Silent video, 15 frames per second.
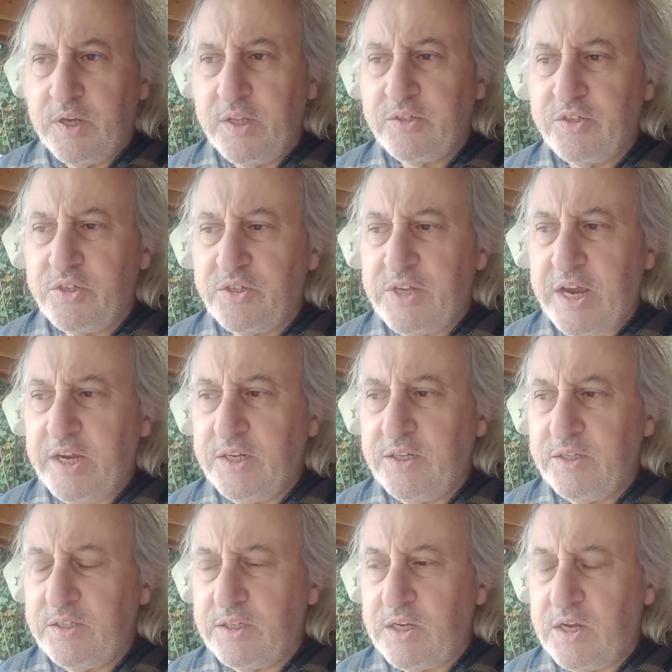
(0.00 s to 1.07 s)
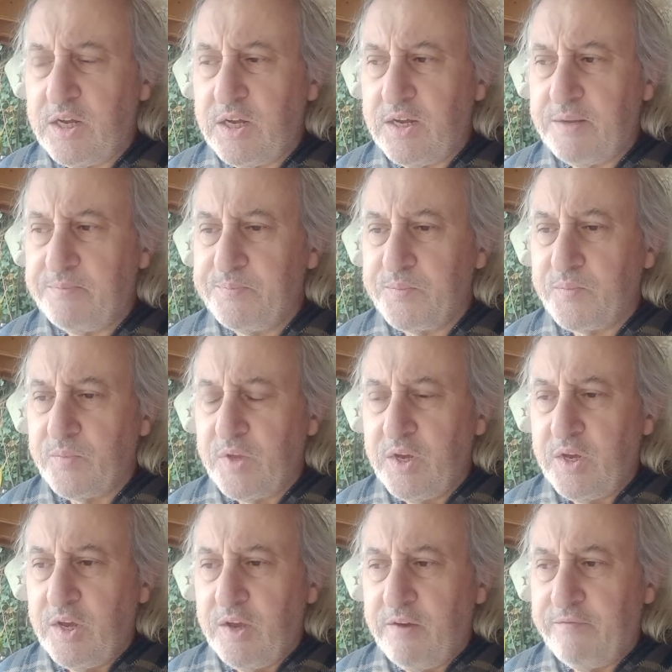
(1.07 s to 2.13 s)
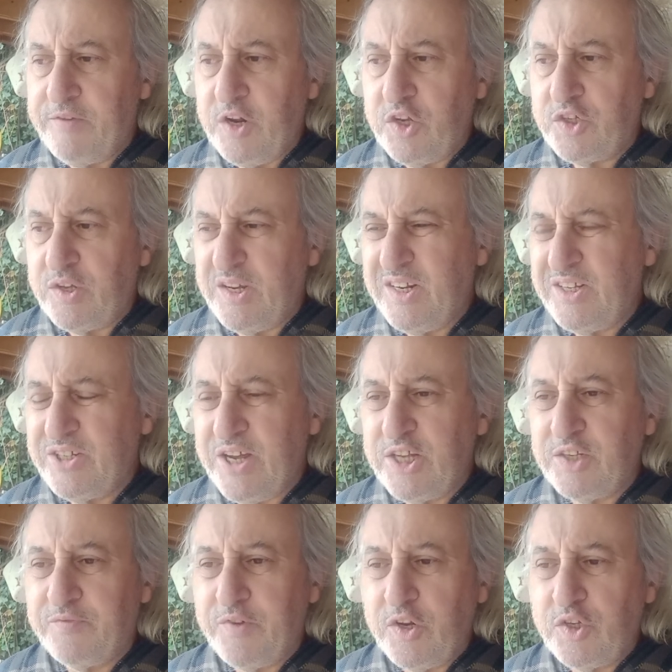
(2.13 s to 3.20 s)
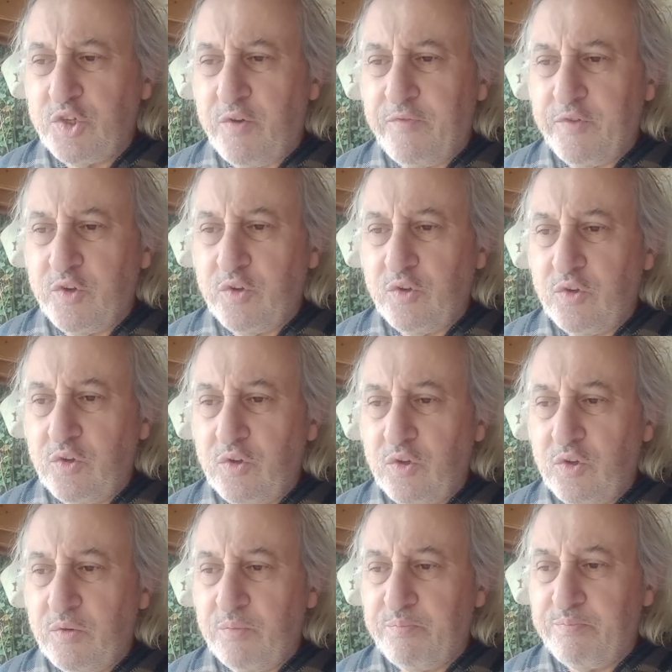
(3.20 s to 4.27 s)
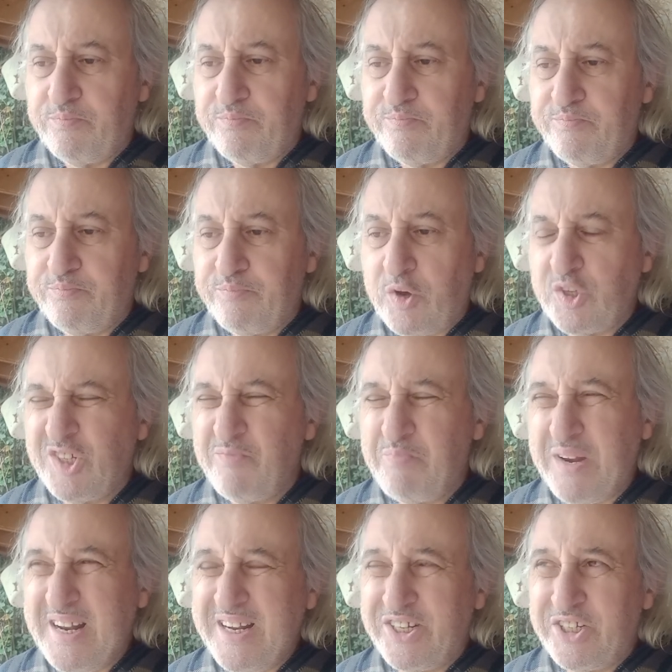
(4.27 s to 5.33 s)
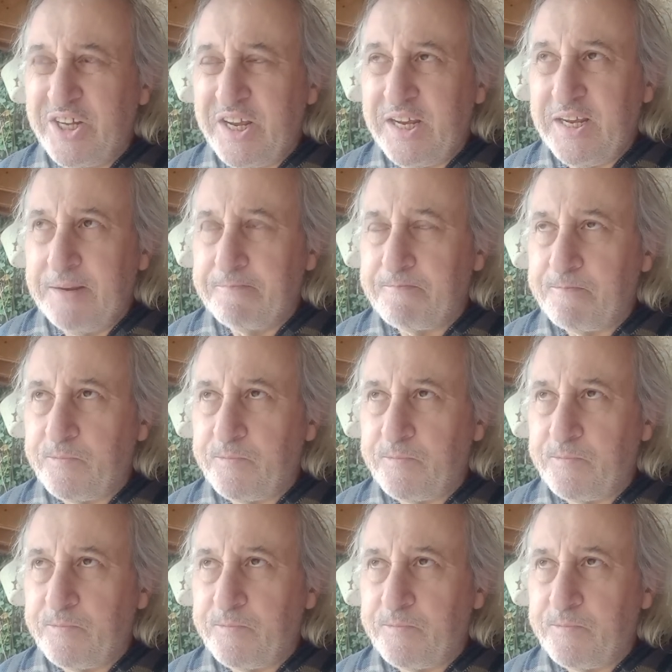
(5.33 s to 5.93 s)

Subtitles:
It's the second, in a sense, philosophical possibility